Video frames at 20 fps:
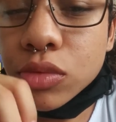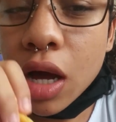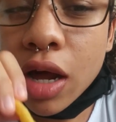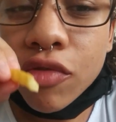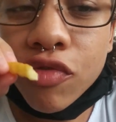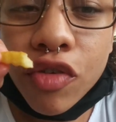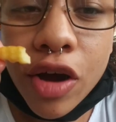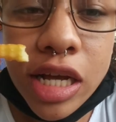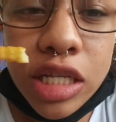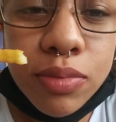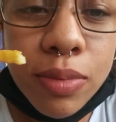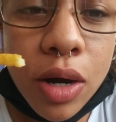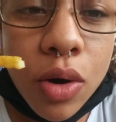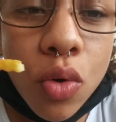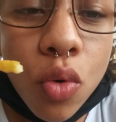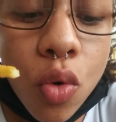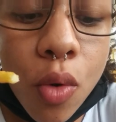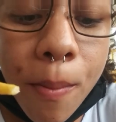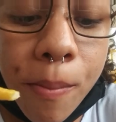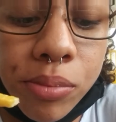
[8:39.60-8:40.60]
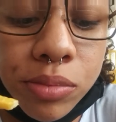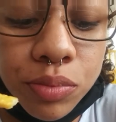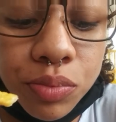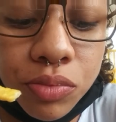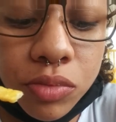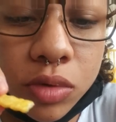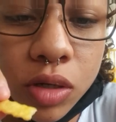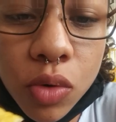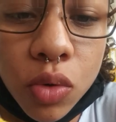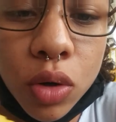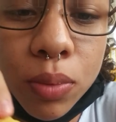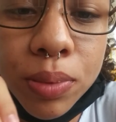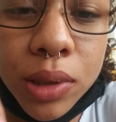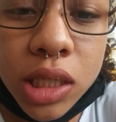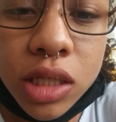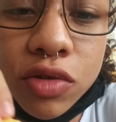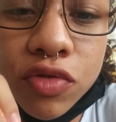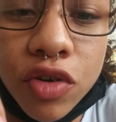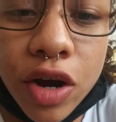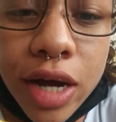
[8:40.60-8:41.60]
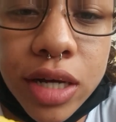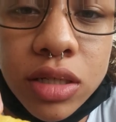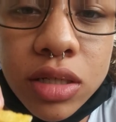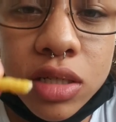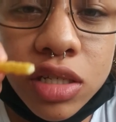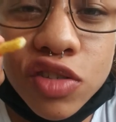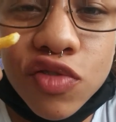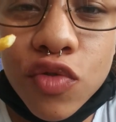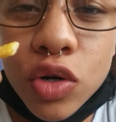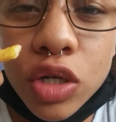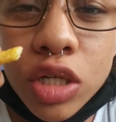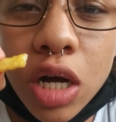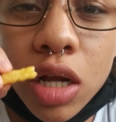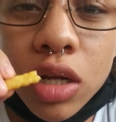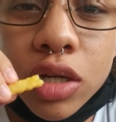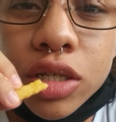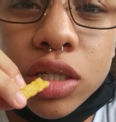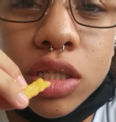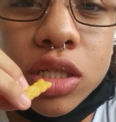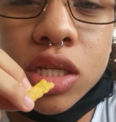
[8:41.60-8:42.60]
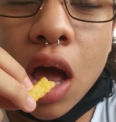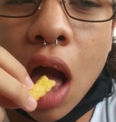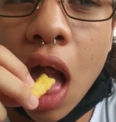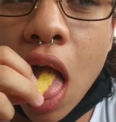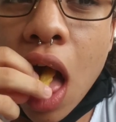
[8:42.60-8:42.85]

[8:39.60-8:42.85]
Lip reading: And fries back home, a whole plate of fries is $4.